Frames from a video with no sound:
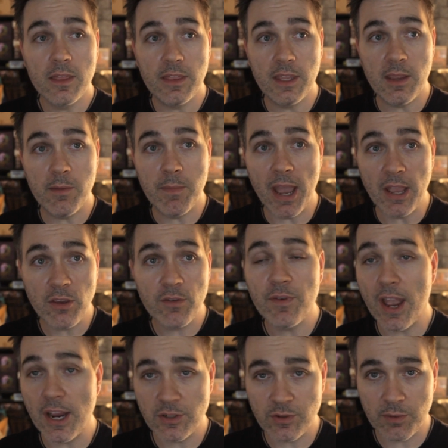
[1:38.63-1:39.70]
The
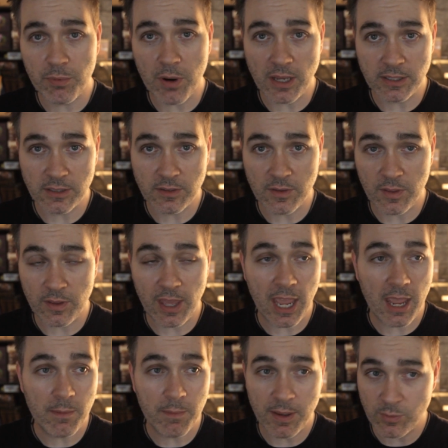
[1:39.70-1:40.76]
manufacturing process of the
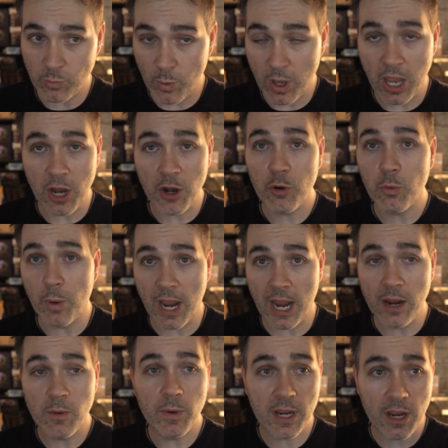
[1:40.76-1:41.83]
game is well
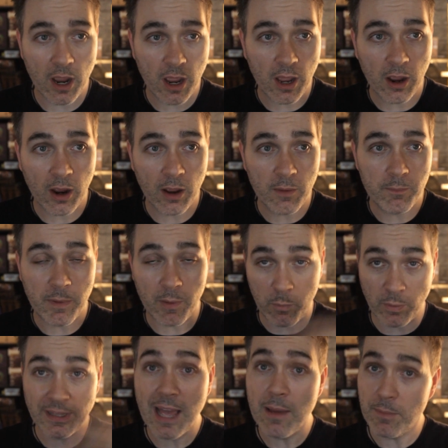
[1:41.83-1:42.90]
underway. But
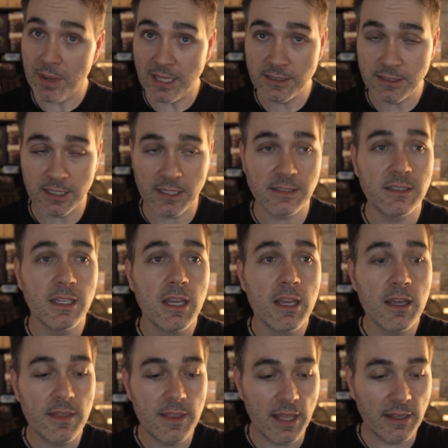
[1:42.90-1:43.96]
what that means is
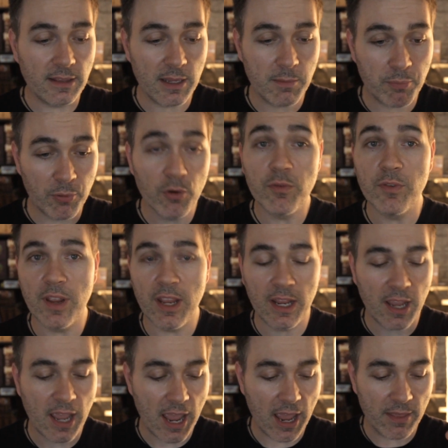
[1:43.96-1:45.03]
that the
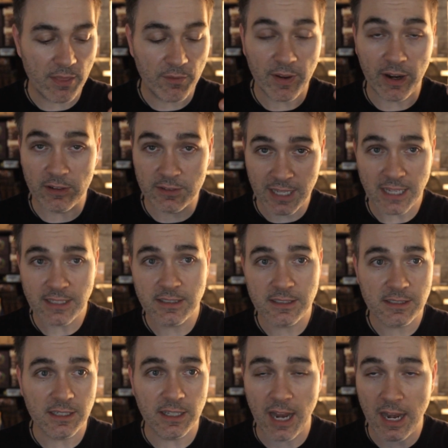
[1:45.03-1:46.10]
proofing and the final
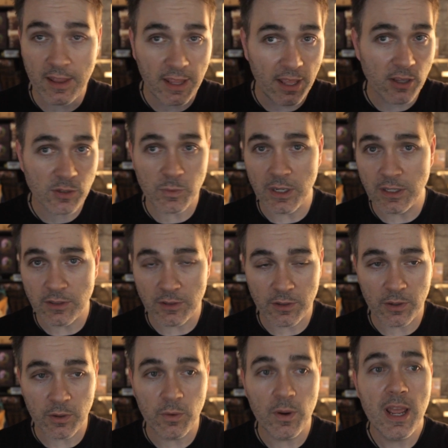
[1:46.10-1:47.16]
tests and anything else we need to
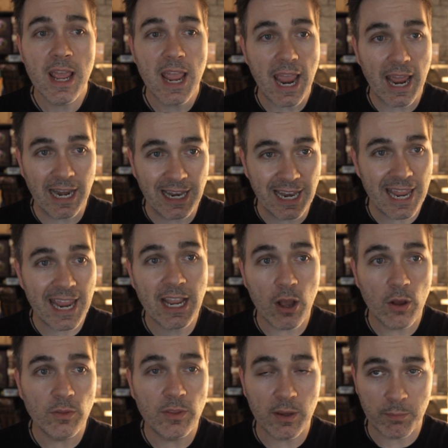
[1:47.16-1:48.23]
do, and laying
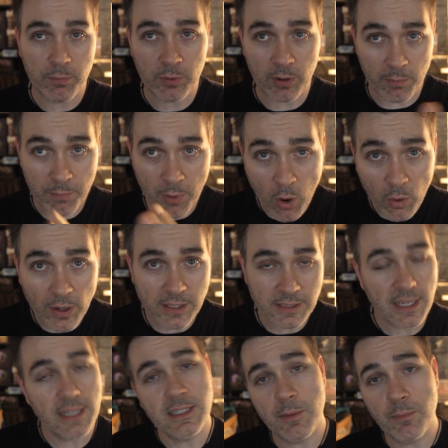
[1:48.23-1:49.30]
out the components
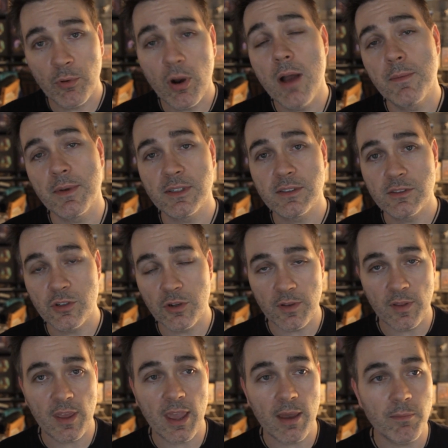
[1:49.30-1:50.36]
as I promised during
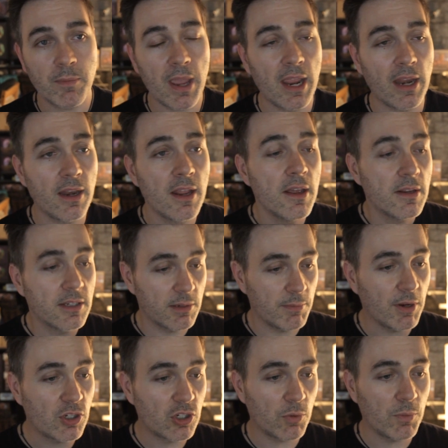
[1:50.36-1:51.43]
the campaign to
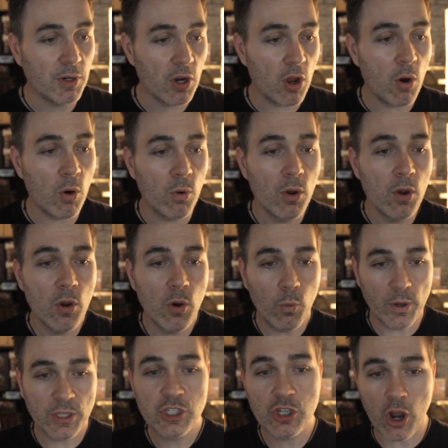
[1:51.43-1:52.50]
make sure we know
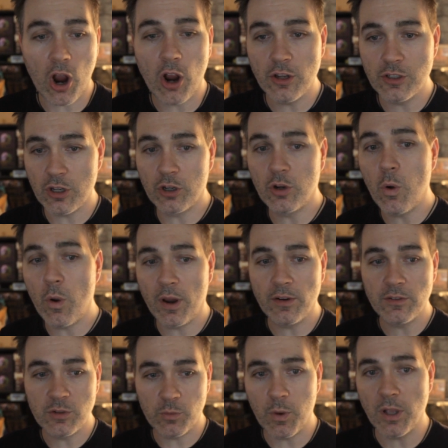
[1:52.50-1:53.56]
which cards are
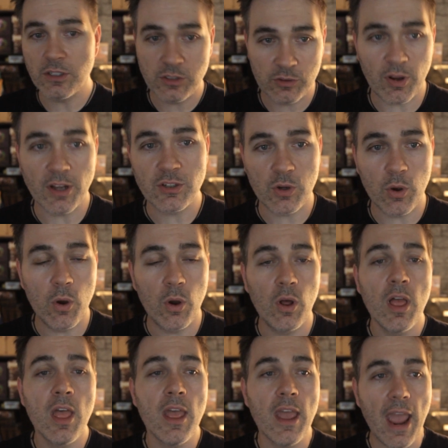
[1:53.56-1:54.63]
going to what stretch
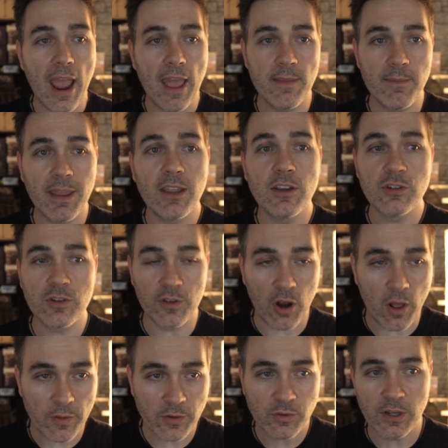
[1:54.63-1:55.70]
goal, and making sure that
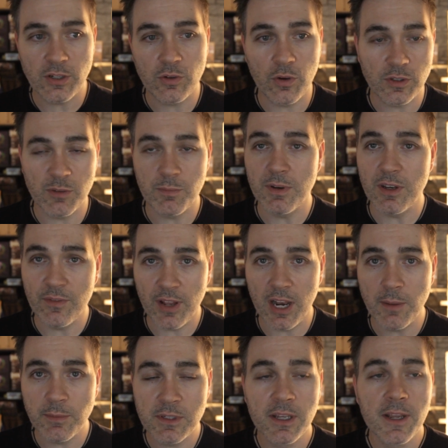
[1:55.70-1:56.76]
all the stretch goals have been
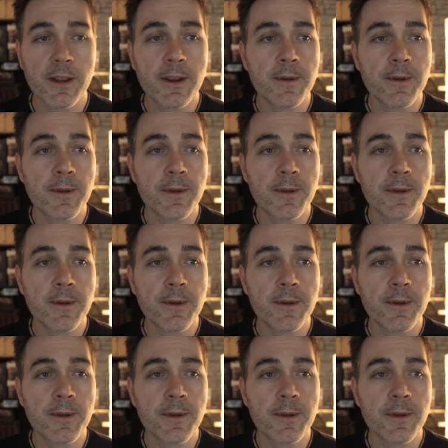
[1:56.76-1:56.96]
developed.